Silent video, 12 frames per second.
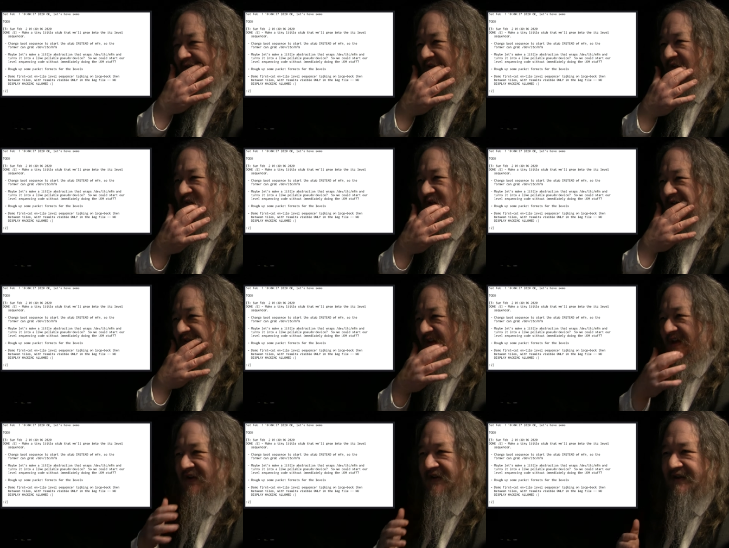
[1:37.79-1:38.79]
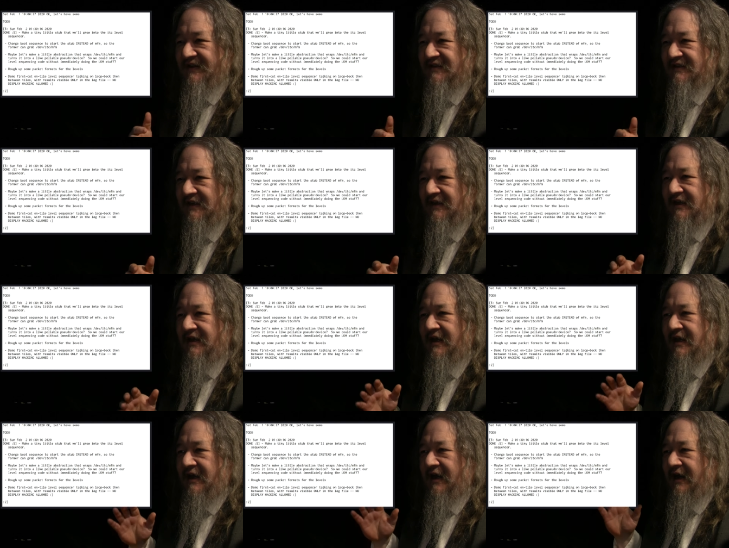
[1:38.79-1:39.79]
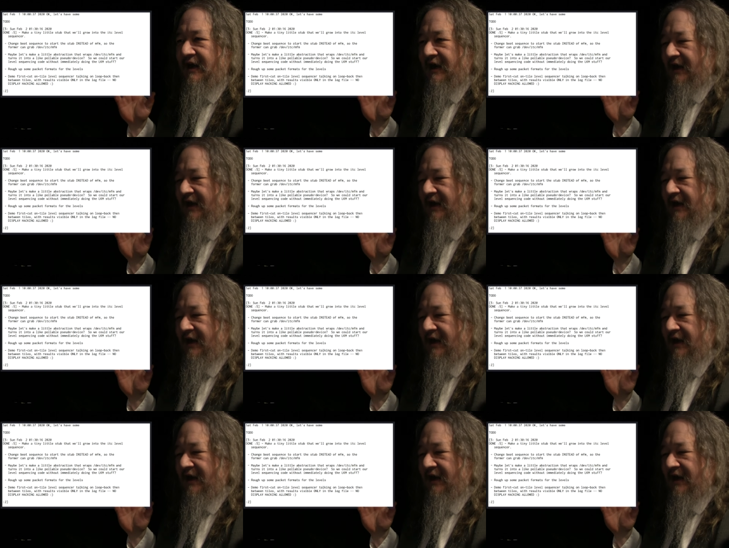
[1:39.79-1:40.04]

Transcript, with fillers: This is on Saturday and Sunday uh,